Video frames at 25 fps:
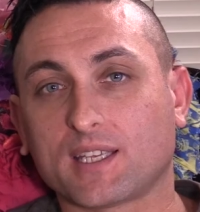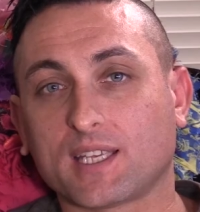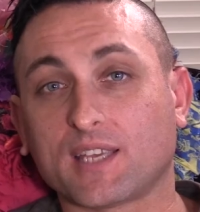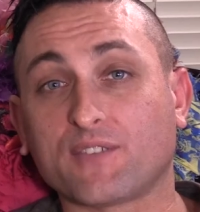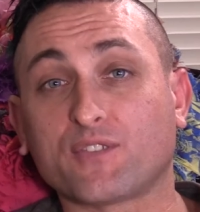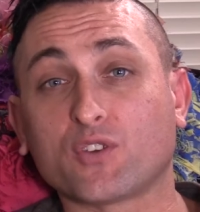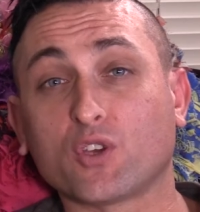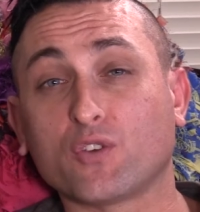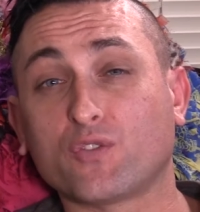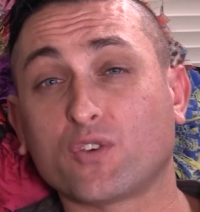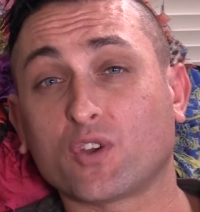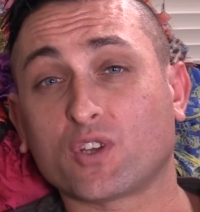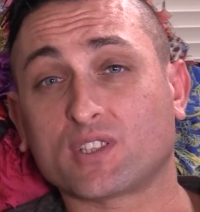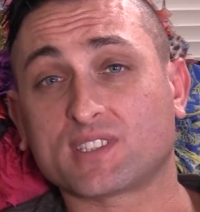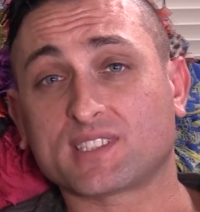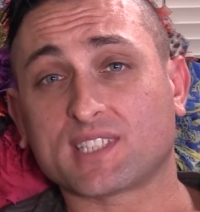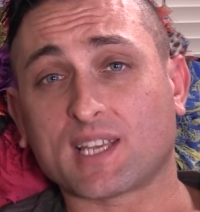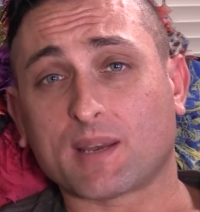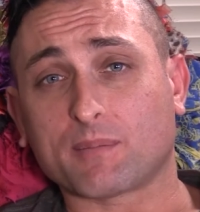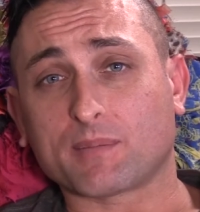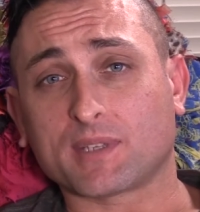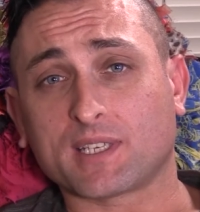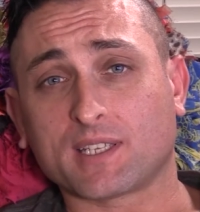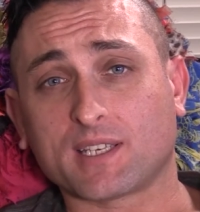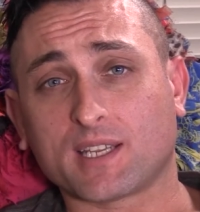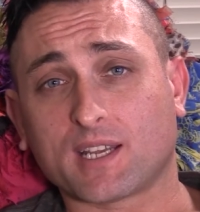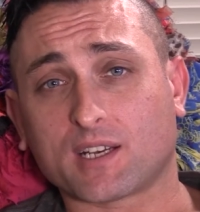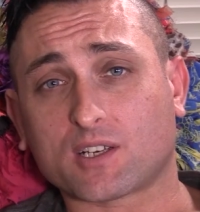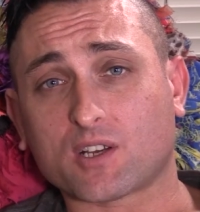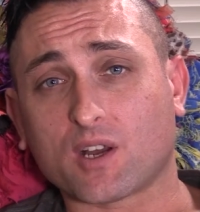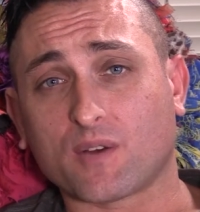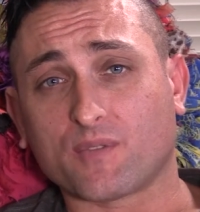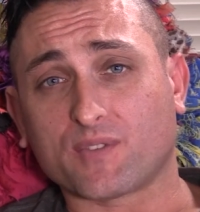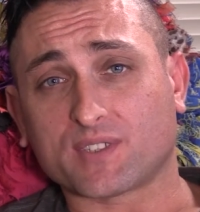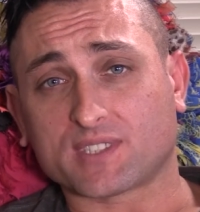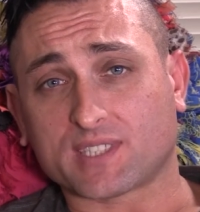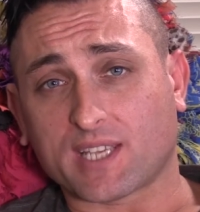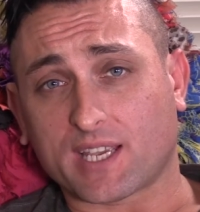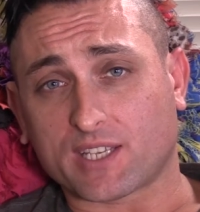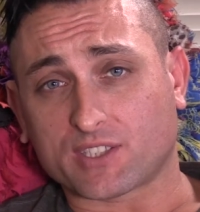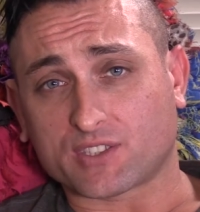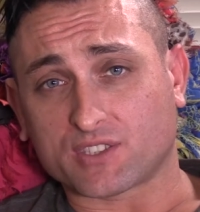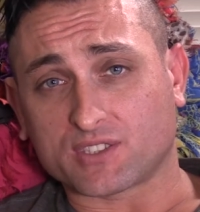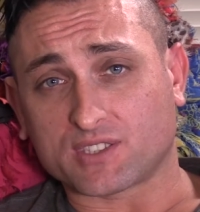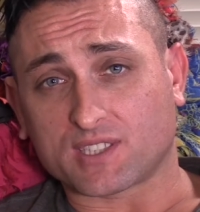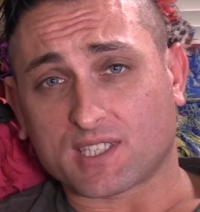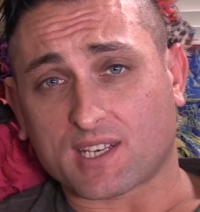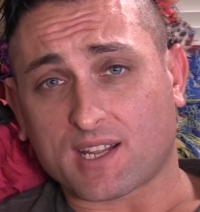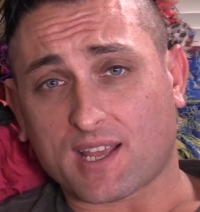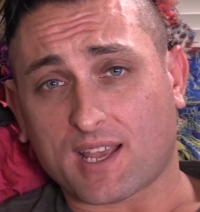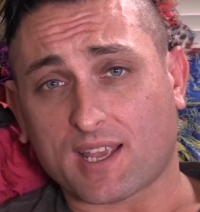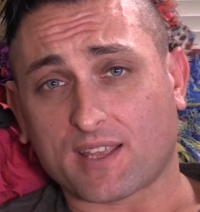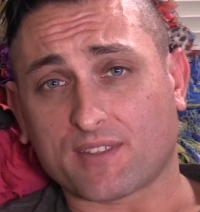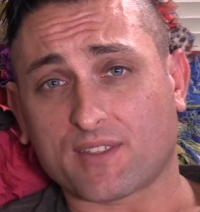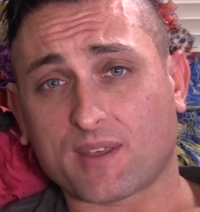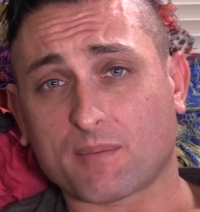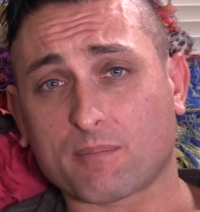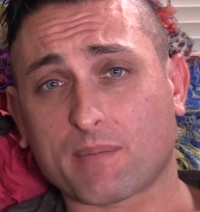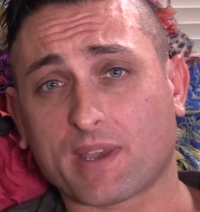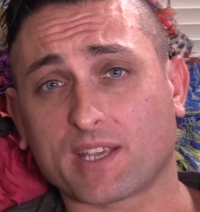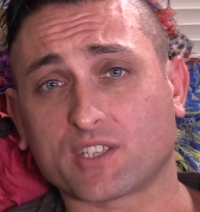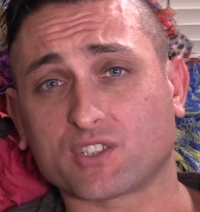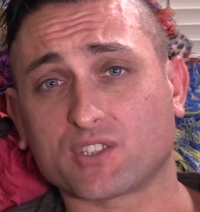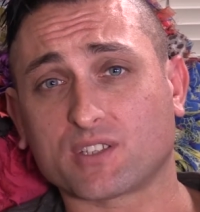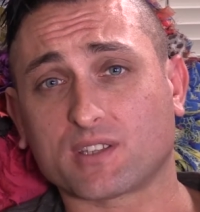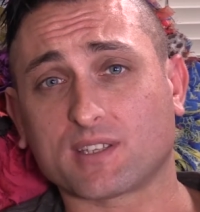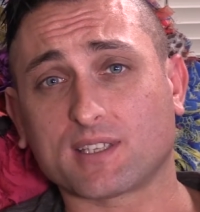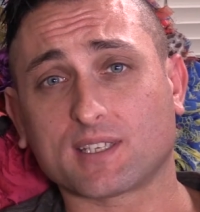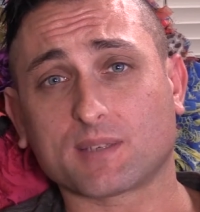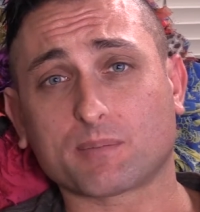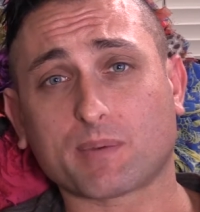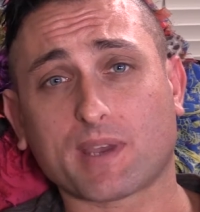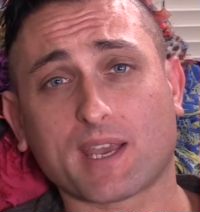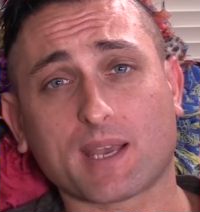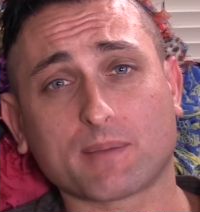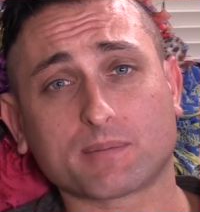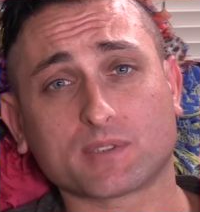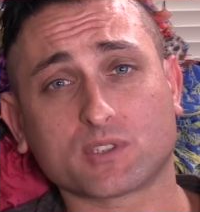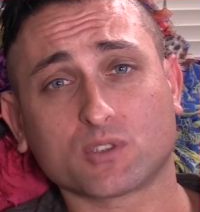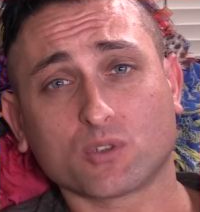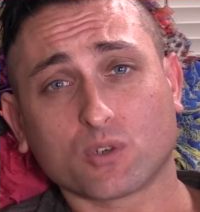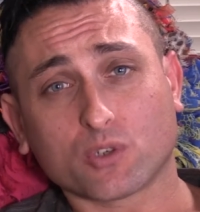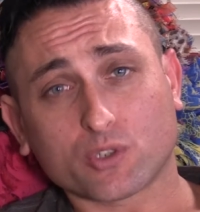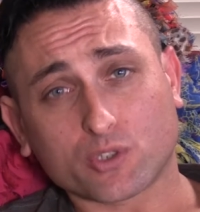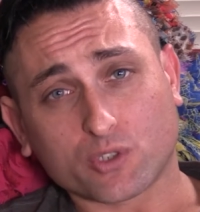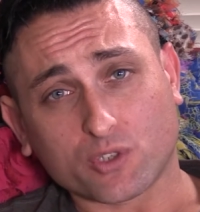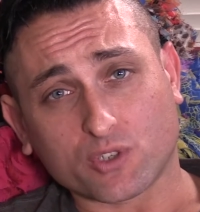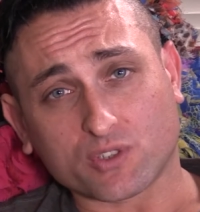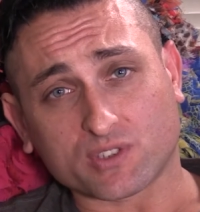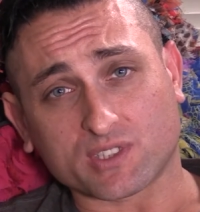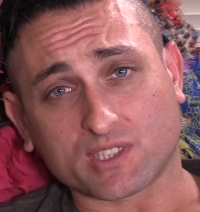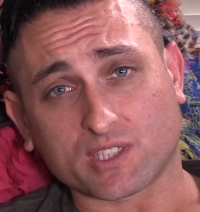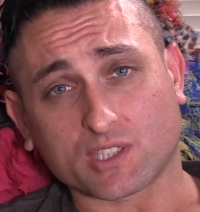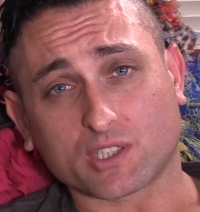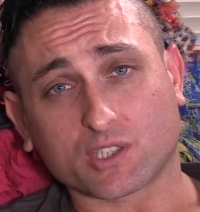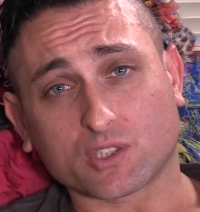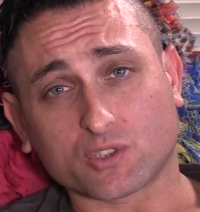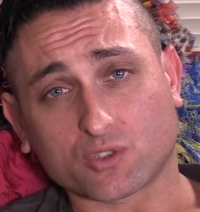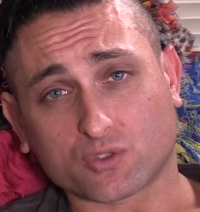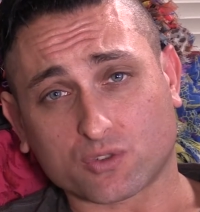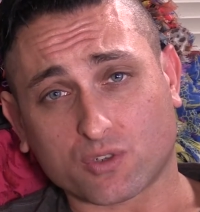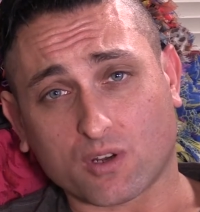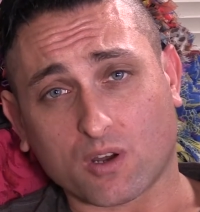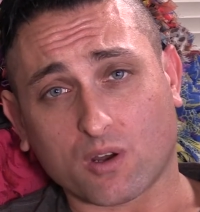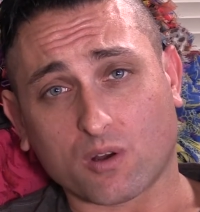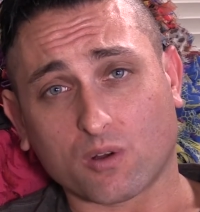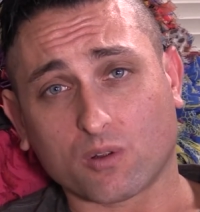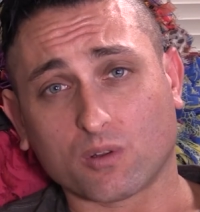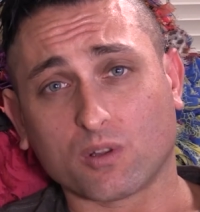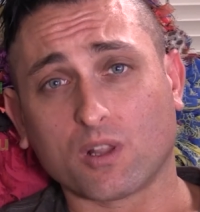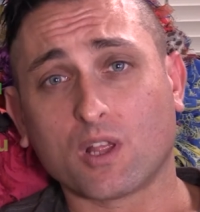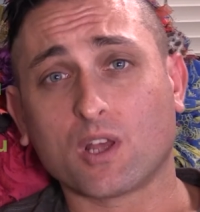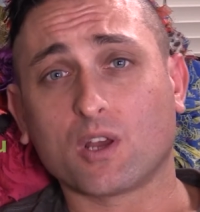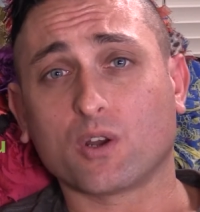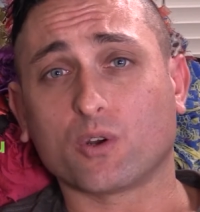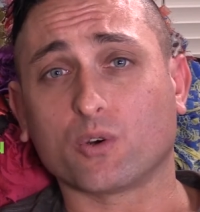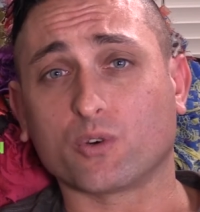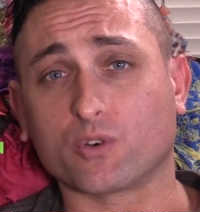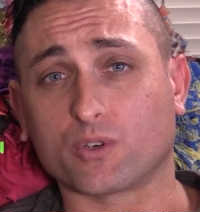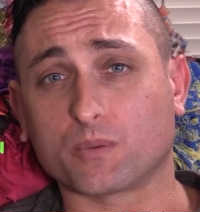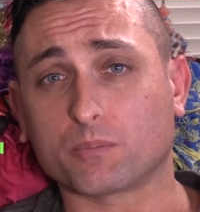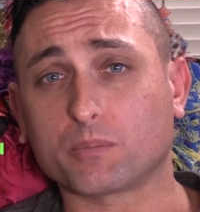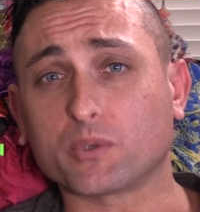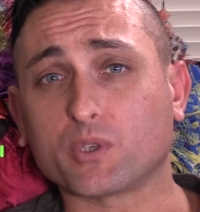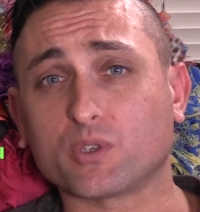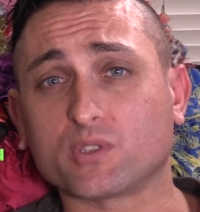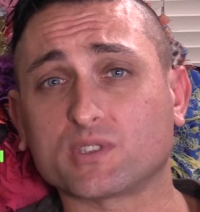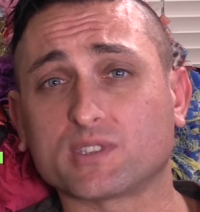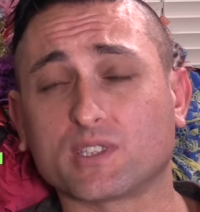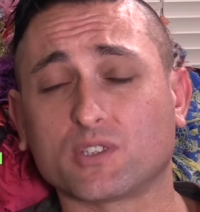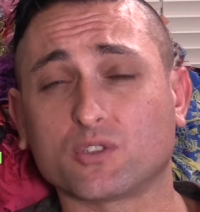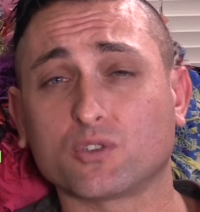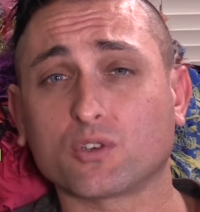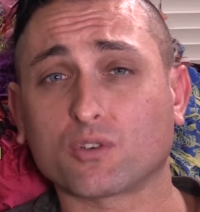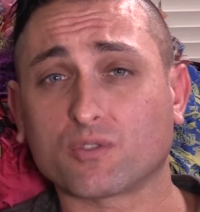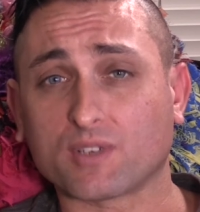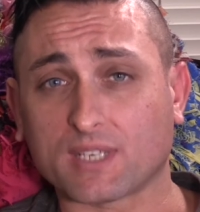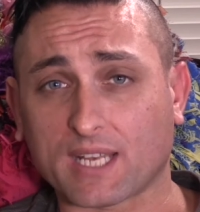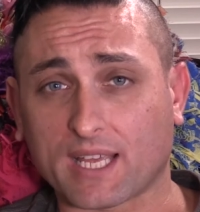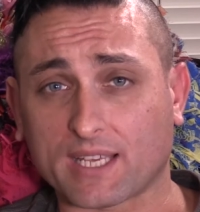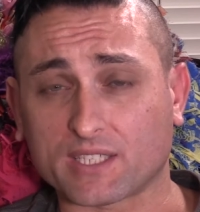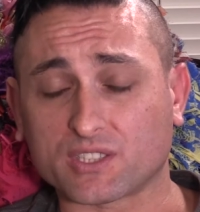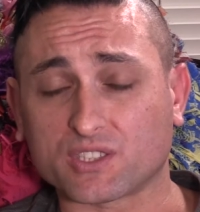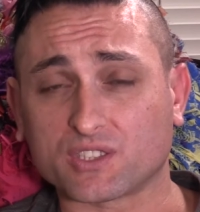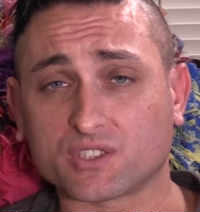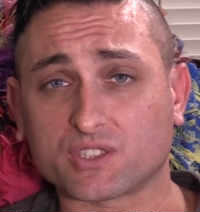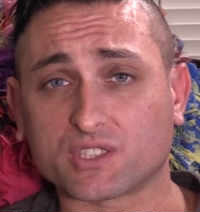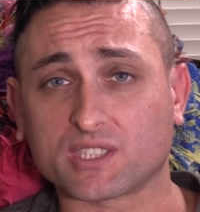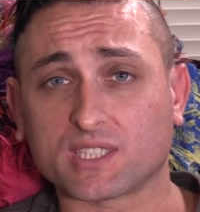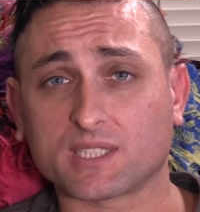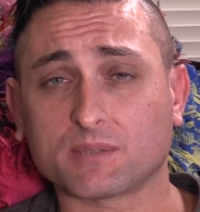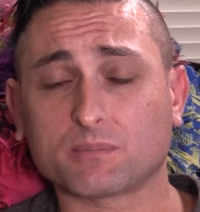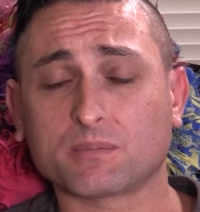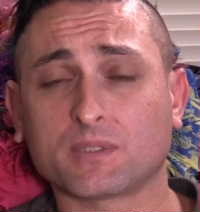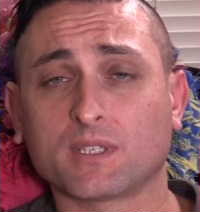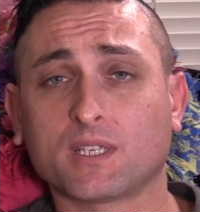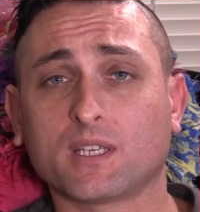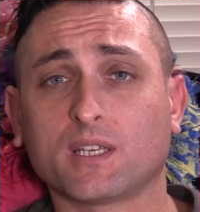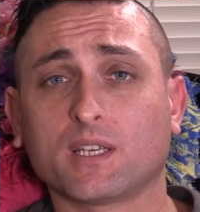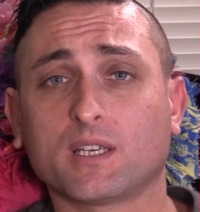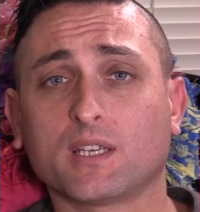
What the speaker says: If you've heard something in our conversation today that makes you think perhaps you're using control or abuse in your relationship,